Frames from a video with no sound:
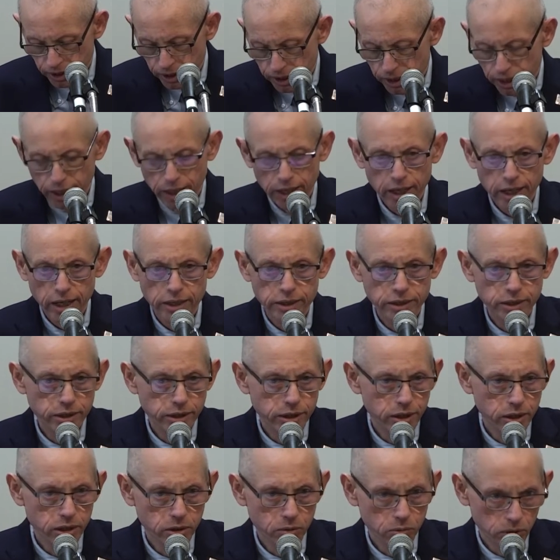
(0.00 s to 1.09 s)
And, you
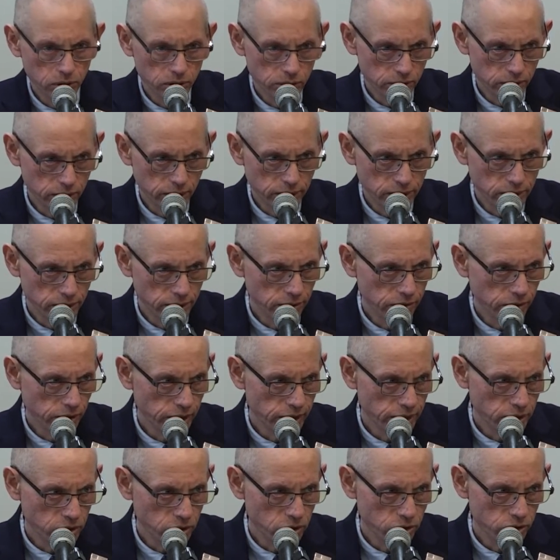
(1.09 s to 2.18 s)
know, what they did
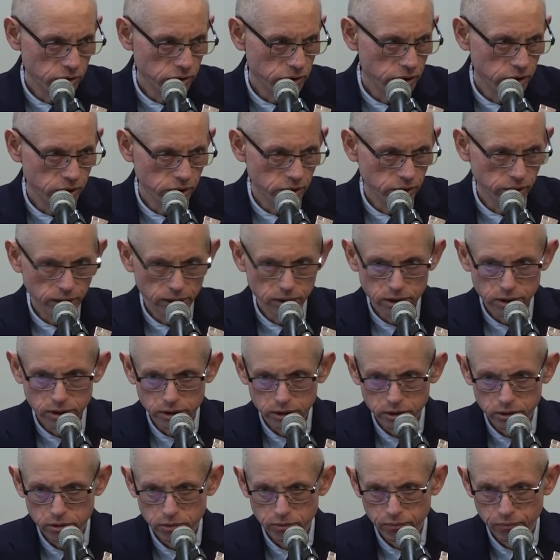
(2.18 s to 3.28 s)
things, you know, they did
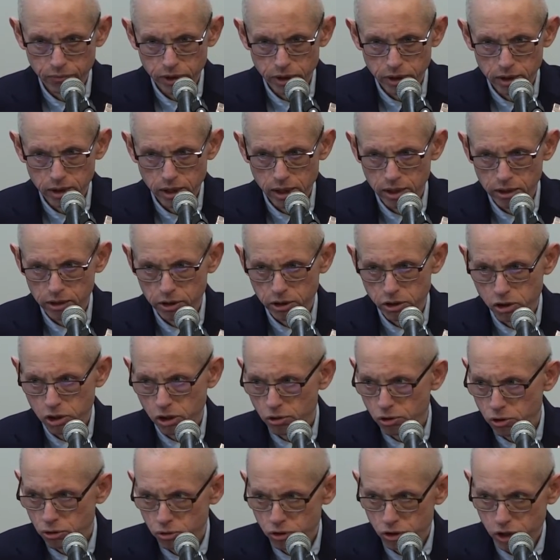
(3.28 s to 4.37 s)
a lot of the
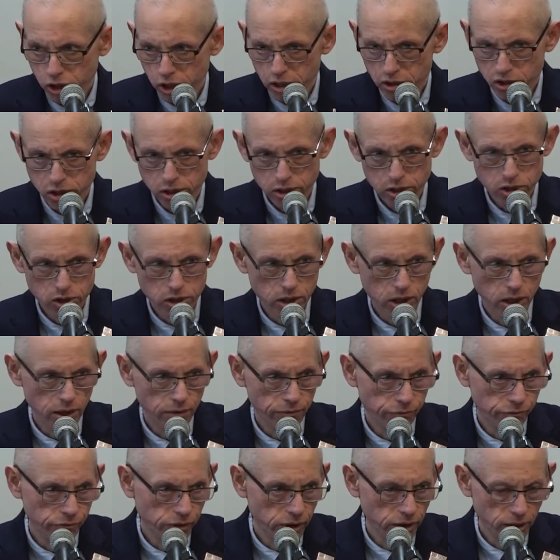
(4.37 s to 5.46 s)
social justice
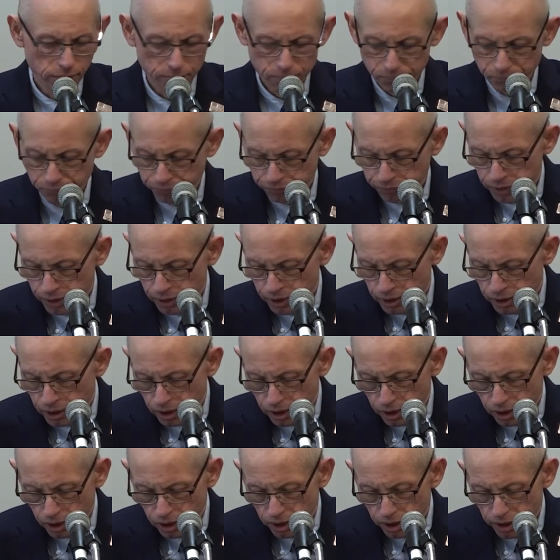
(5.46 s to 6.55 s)
stuff,
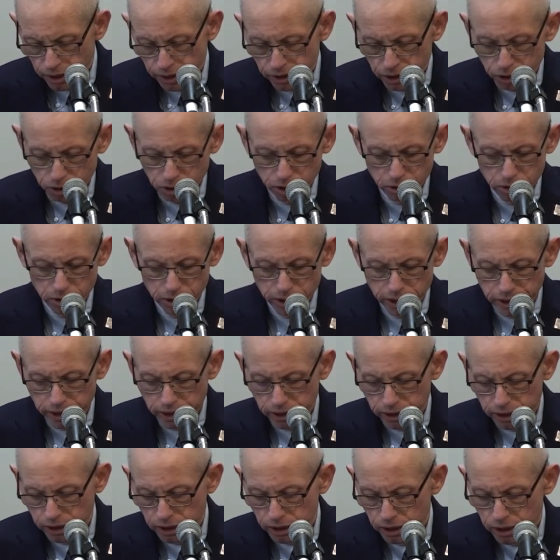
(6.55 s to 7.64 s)

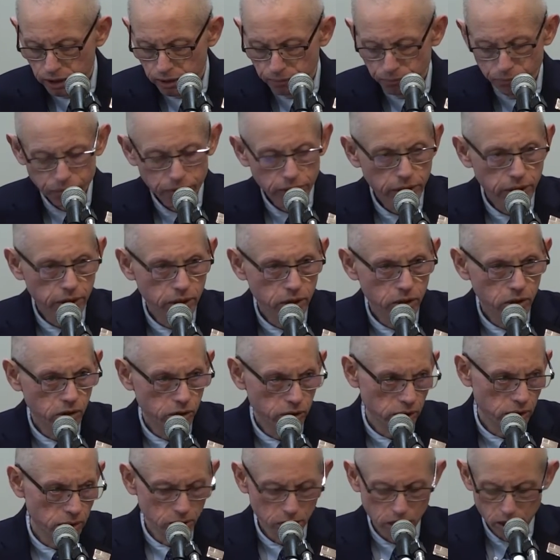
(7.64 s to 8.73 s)
including, you
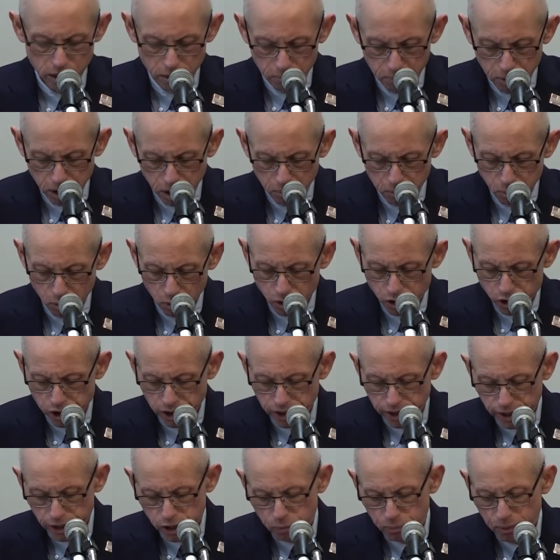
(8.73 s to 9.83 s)
know, abortion
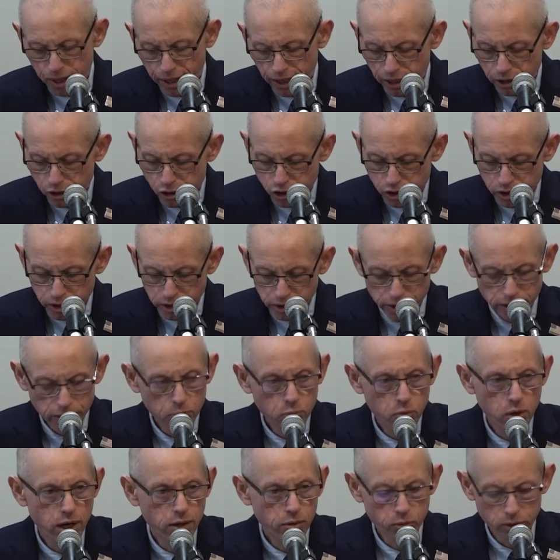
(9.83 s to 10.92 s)
expansion and
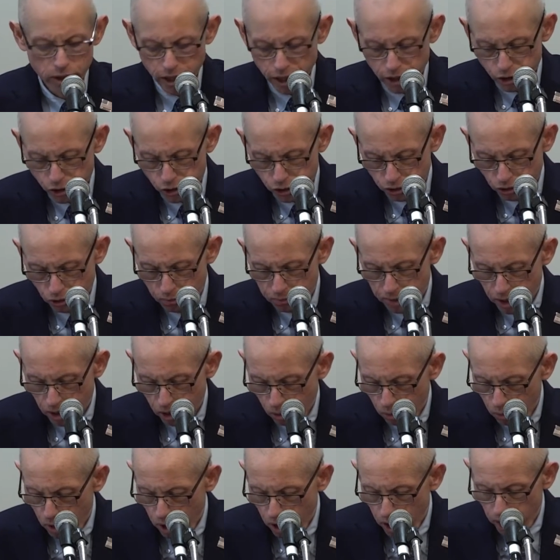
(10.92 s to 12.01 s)
recreational
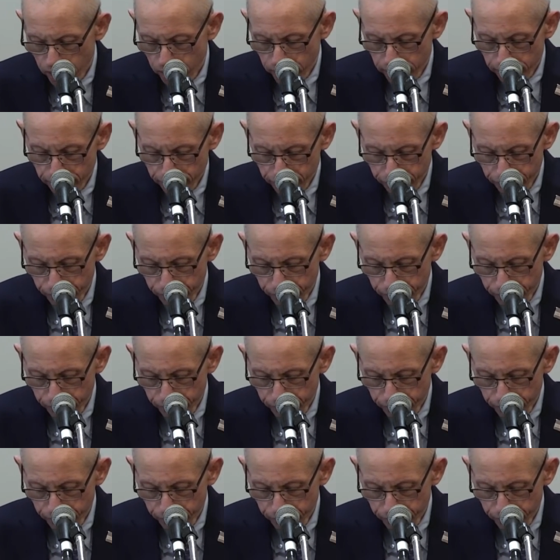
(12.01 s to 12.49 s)
marijuana,